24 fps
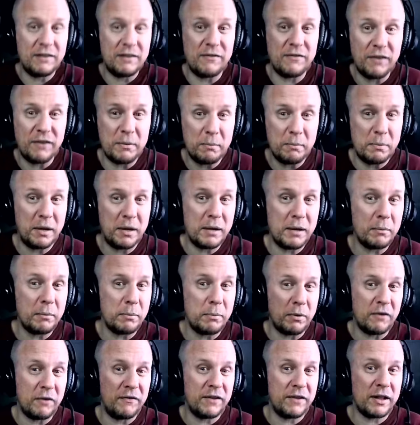if I'm being
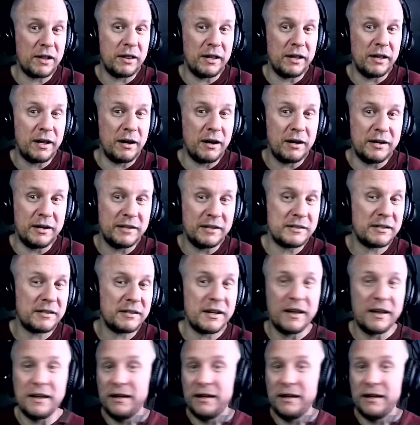perfectly honest.